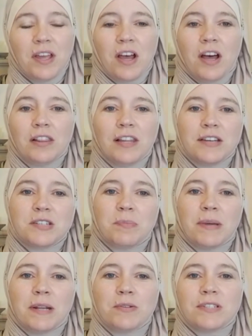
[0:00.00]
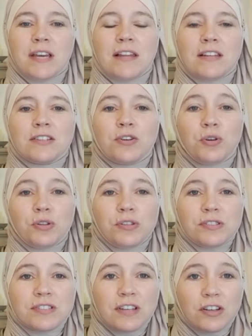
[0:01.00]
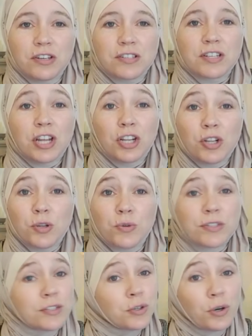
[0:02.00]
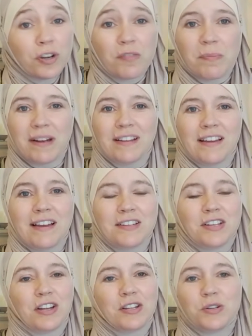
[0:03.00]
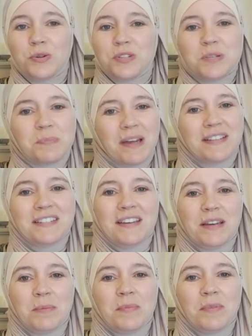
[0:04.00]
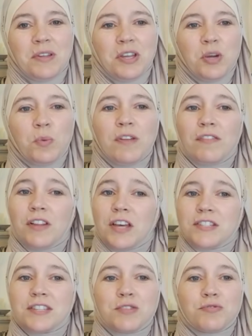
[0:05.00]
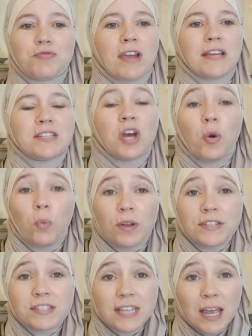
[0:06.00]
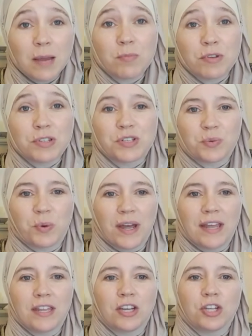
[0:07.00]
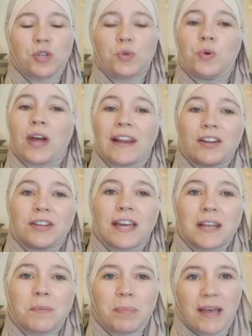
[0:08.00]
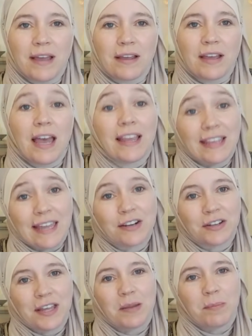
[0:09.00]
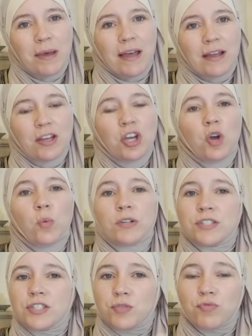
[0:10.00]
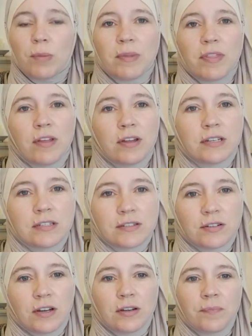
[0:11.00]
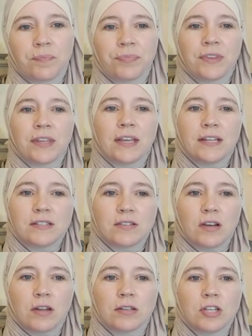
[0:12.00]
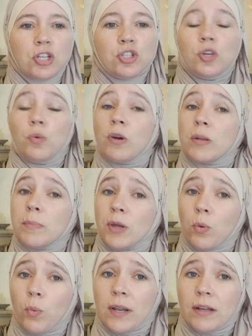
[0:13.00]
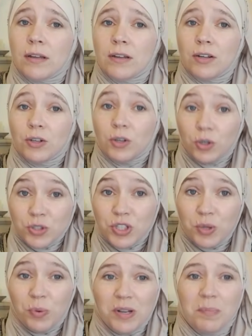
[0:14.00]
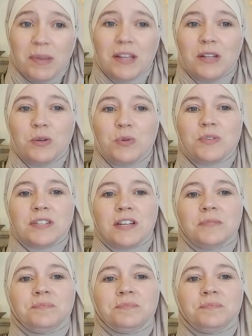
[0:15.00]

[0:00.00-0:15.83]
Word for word: Allah subhanahu wa ta'ala calls us losers. All of mankind are losers by time. We've lost this race. Once time runs away, you cannot get it back. I cannot get it back. Once this Ramadan has gone, it's gone. Do you want to be a winner or do you want to be a loser?